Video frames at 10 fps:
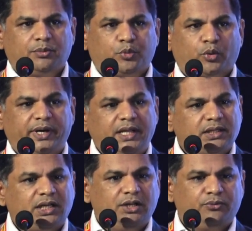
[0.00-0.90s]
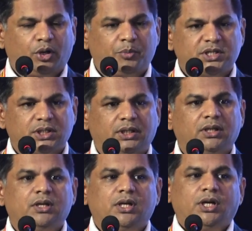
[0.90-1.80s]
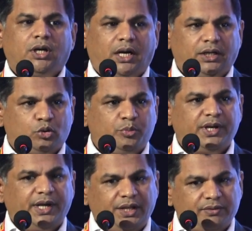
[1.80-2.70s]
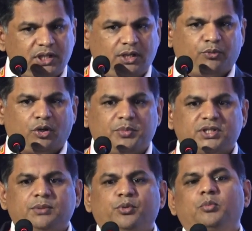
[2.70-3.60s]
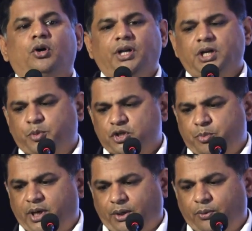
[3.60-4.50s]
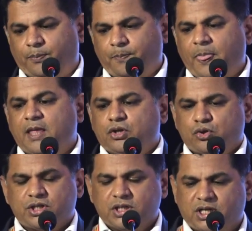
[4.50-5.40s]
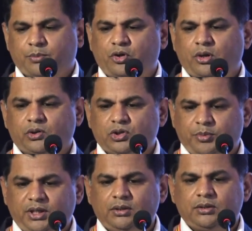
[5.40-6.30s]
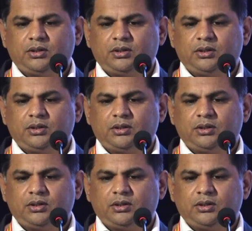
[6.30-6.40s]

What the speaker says: providing that information, and to be ready with the information from audit perspective. So system would also be